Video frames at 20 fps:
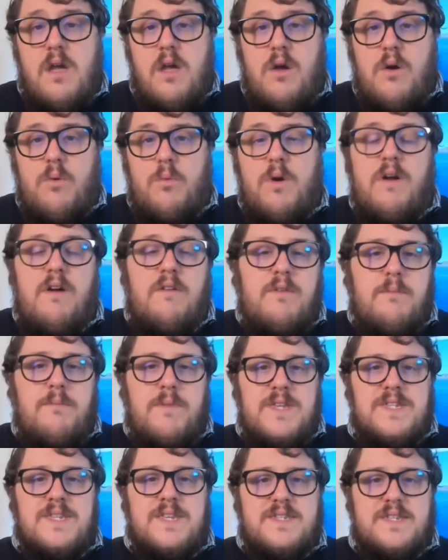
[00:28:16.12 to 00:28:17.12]
We're having
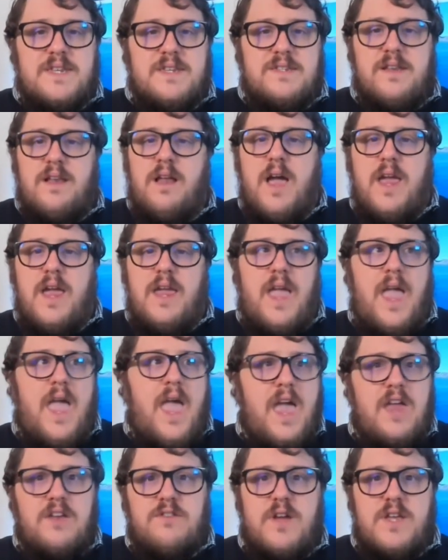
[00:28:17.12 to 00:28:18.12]
businesses like
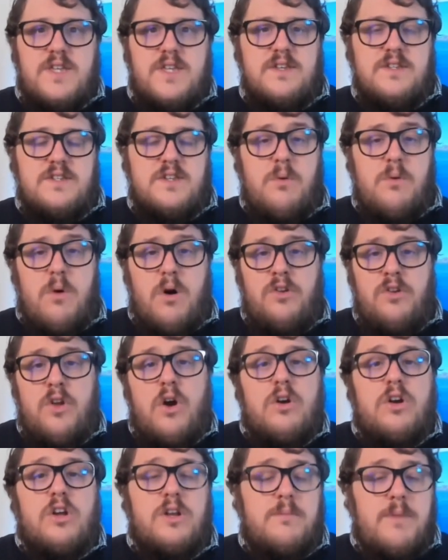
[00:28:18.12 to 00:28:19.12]
hairdressers who are
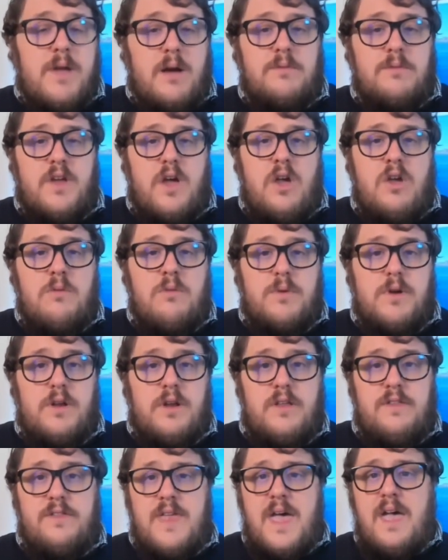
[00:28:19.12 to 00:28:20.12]
not going to be able to open
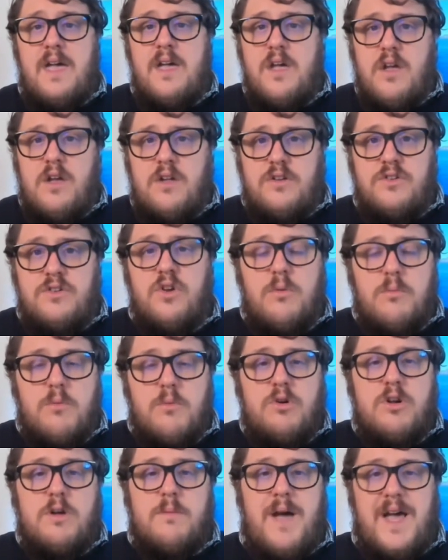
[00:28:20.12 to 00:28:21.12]
at their normal
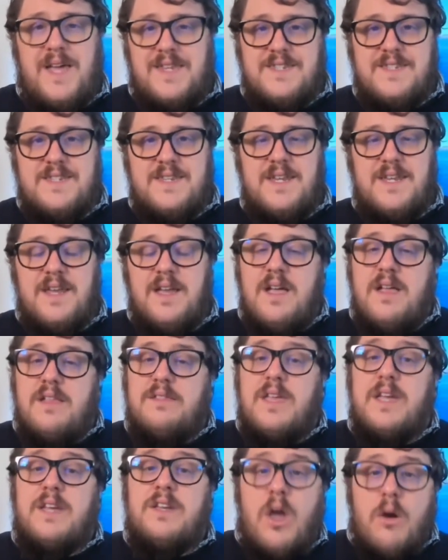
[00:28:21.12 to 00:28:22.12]
capacity.
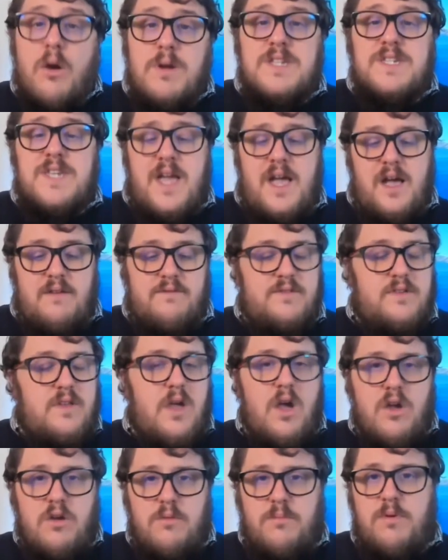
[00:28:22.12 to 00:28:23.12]
They're going to have to
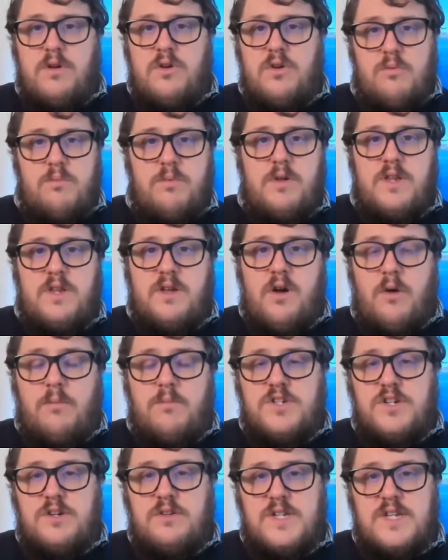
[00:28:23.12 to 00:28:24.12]
open up in
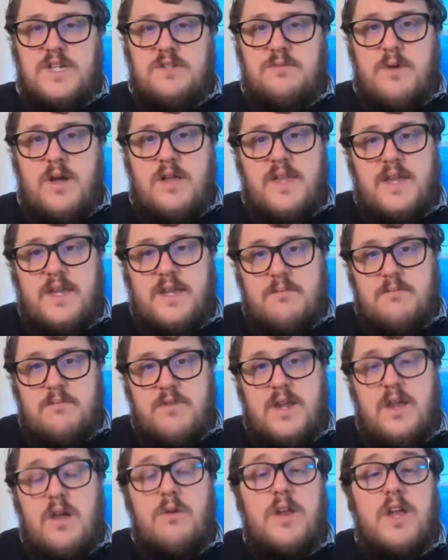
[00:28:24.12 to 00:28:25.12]
opportunities where they can
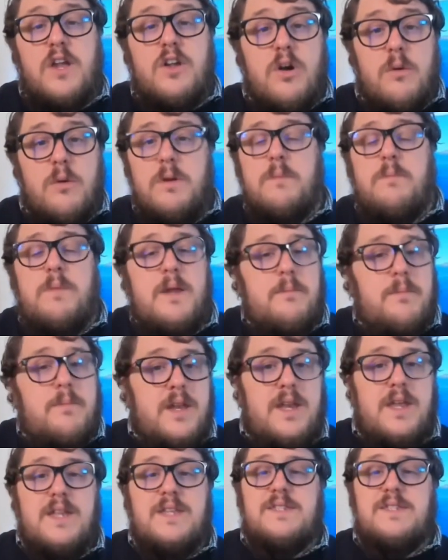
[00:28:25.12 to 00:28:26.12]
bring only a couple of people
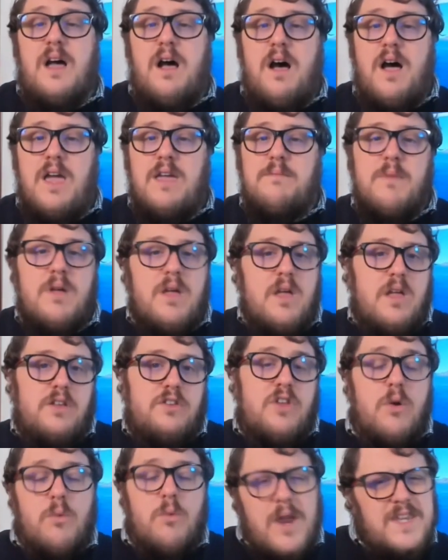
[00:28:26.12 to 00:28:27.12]
in at a time,
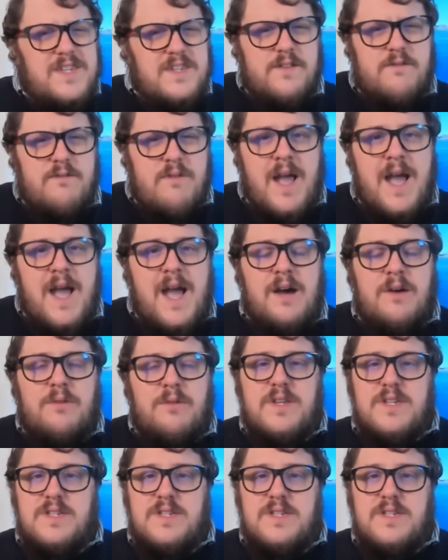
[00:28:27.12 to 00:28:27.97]
no waiting around.